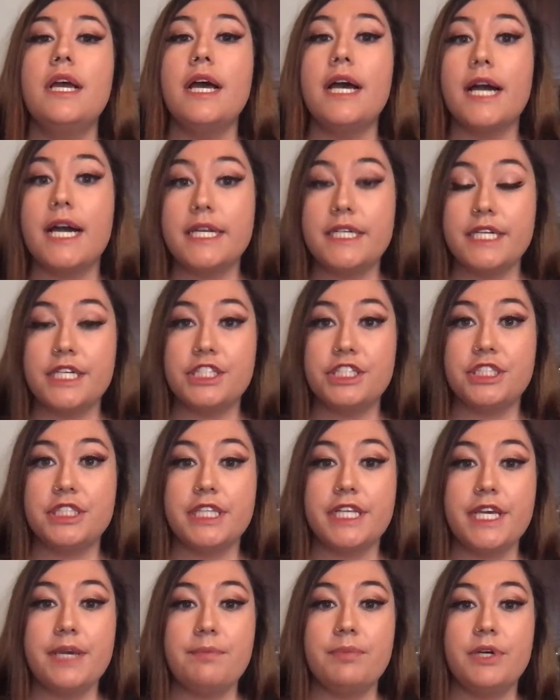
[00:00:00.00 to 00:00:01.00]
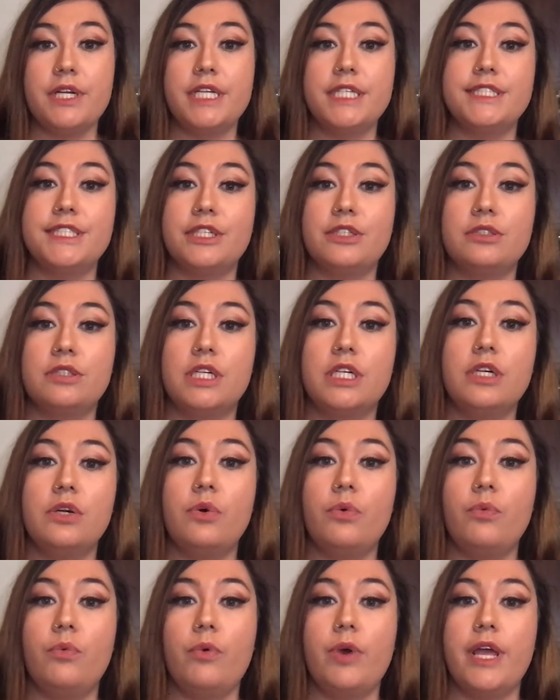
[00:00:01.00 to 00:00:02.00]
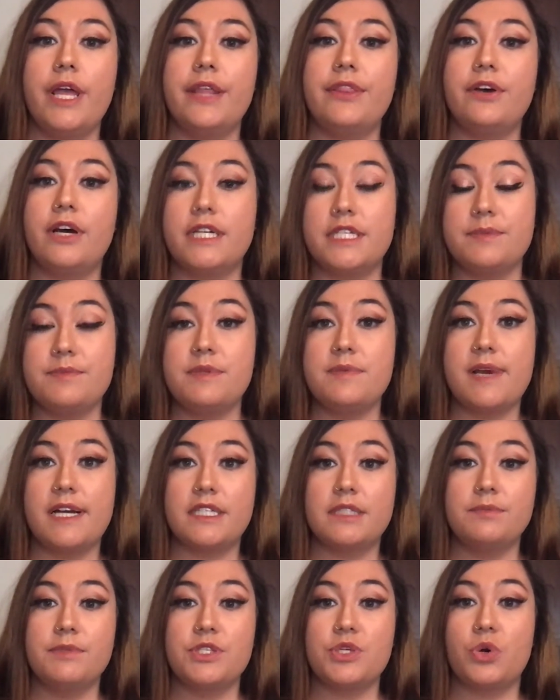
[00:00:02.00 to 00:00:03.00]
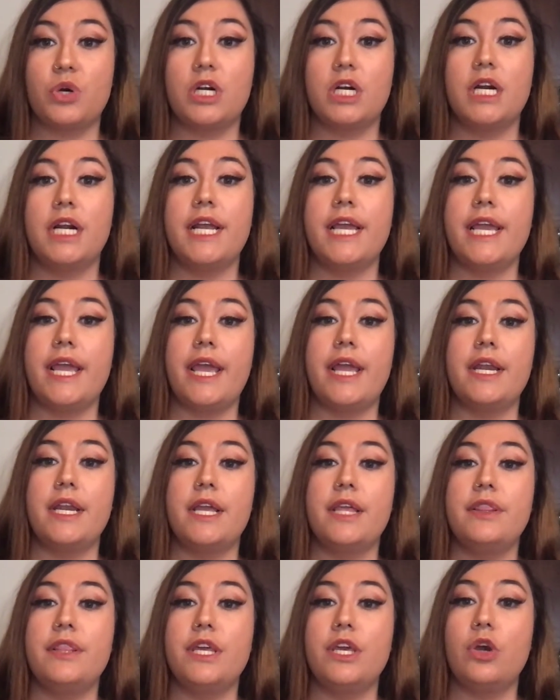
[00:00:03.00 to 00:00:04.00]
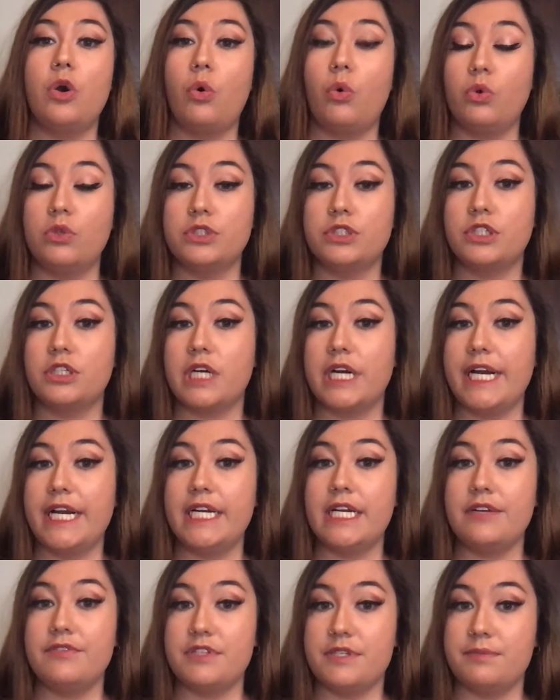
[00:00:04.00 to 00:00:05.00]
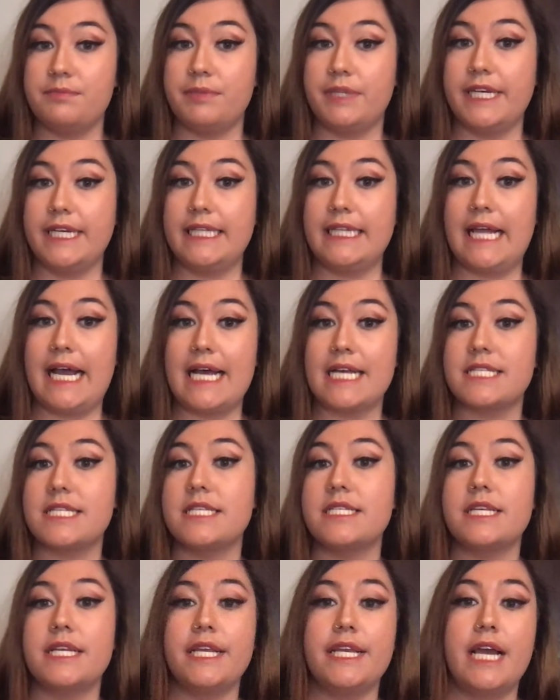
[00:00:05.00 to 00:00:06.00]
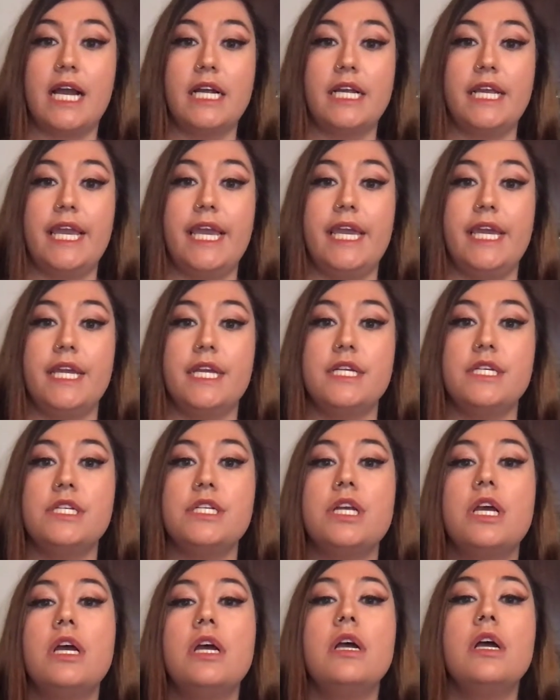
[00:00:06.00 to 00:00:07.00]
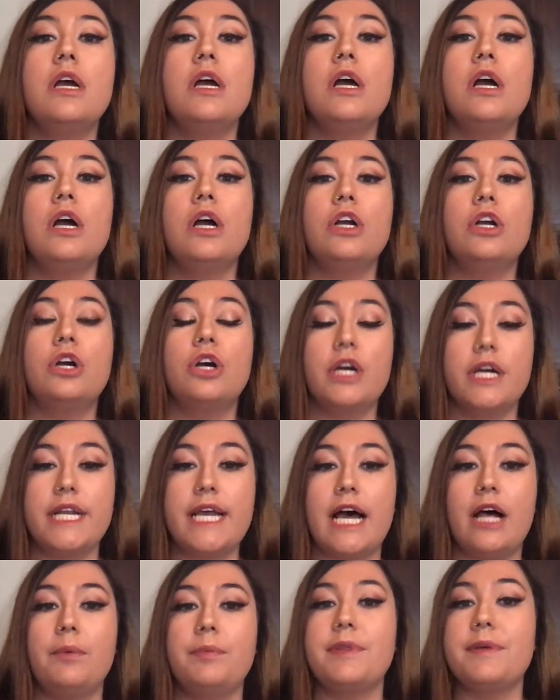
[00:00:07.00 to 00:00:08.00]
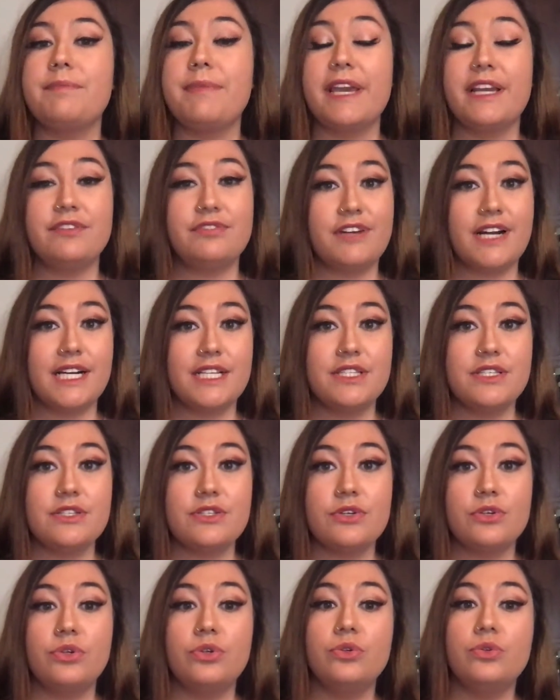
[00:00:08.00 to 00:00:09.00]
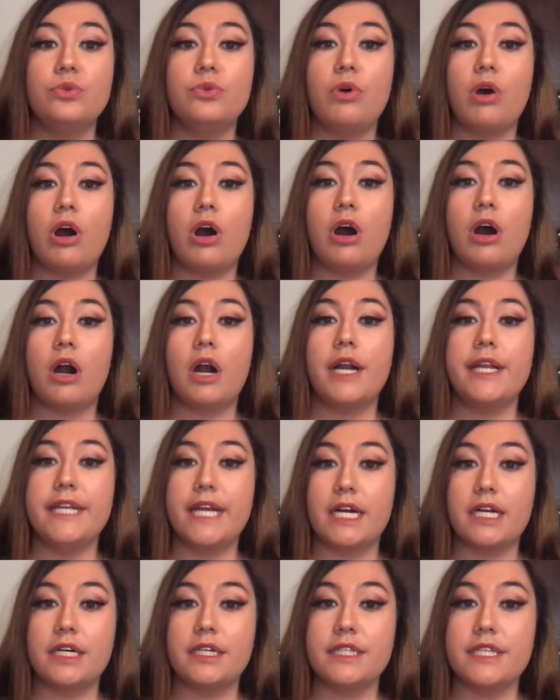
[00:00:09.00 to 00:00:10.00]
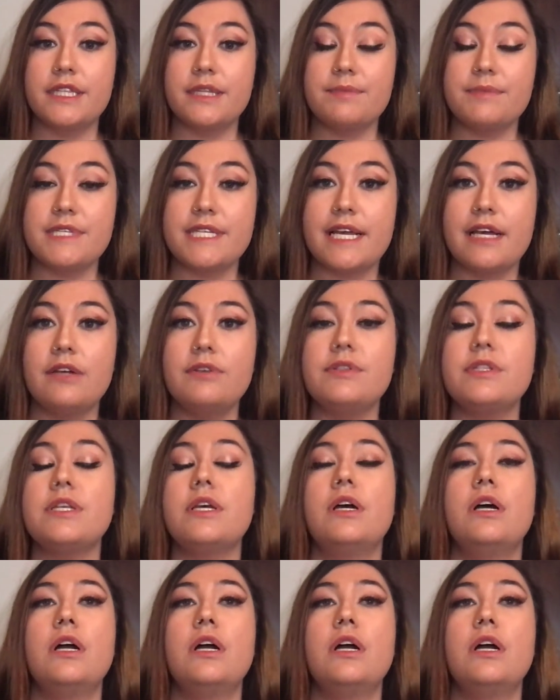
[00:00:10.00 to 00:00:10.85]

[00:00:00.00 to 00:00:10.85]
Additionally, putting children with autism spectrum disorder in the older grade of split classes at a young age could help them make friends who are younger than themselves.